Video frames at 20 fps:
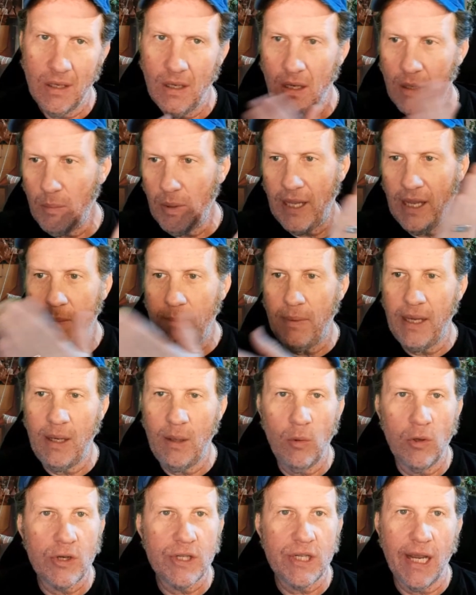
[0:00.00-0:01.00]
plan B,
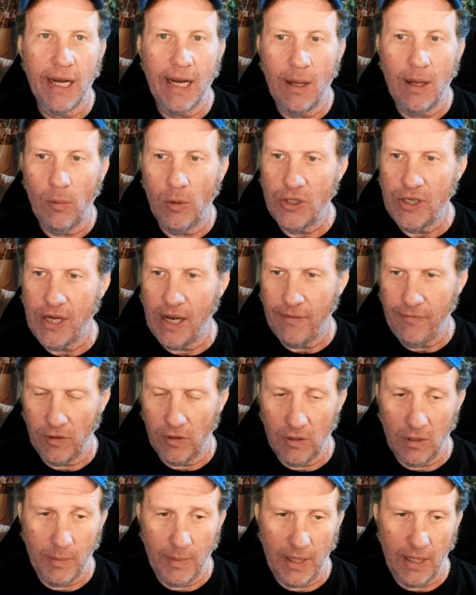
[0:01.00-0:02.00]
we'll just hang out, we'll chat for a
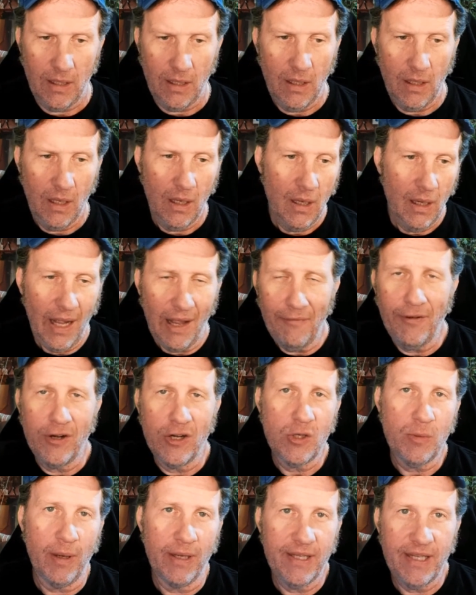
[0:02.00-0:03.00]
little bit. I'll
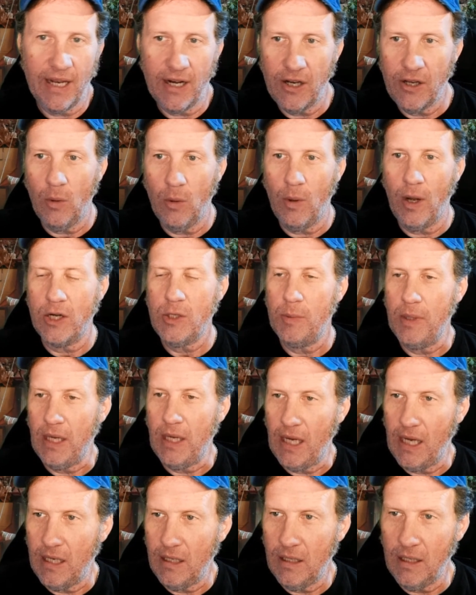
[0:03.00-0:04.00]
finish my dinner. You'll watch me
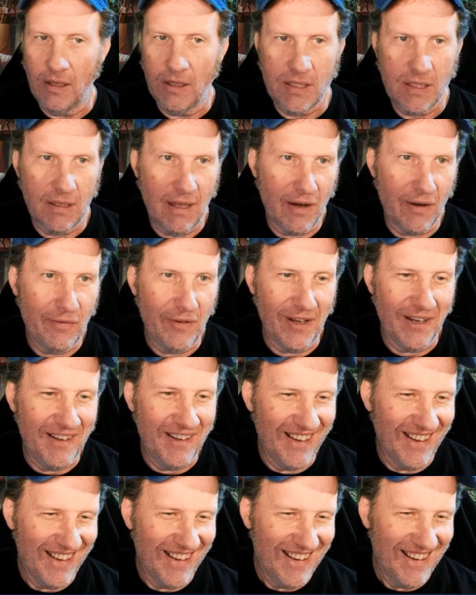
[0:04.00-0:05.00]
eat. You know, it's a lot of fun.
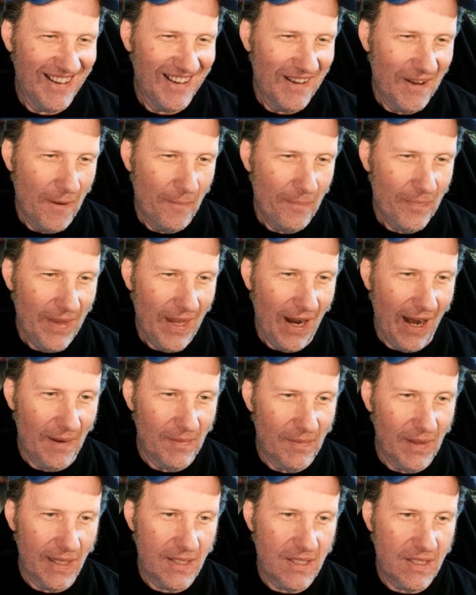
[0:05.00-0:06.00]
All right,
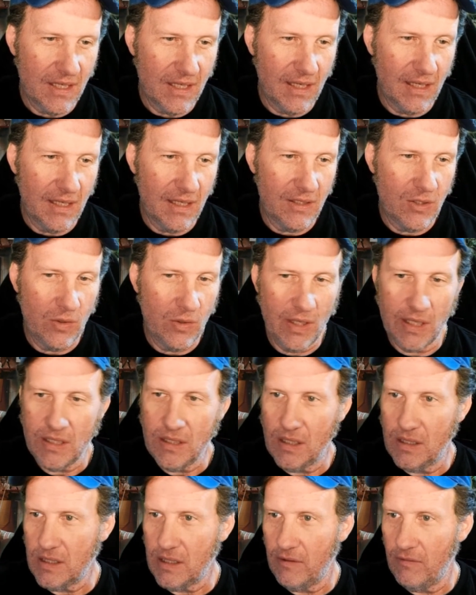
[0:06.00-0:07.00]
let's uh, do this.
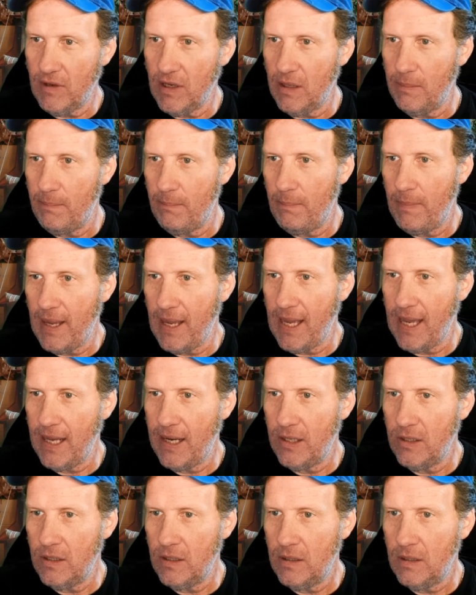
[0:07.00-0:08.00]
Let's get rid of the
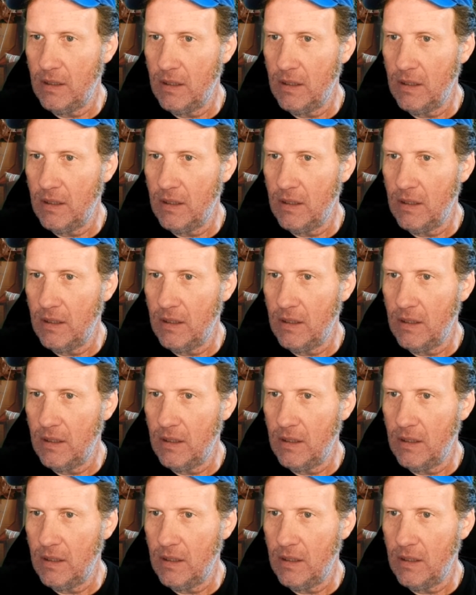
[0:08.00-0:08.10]
banner.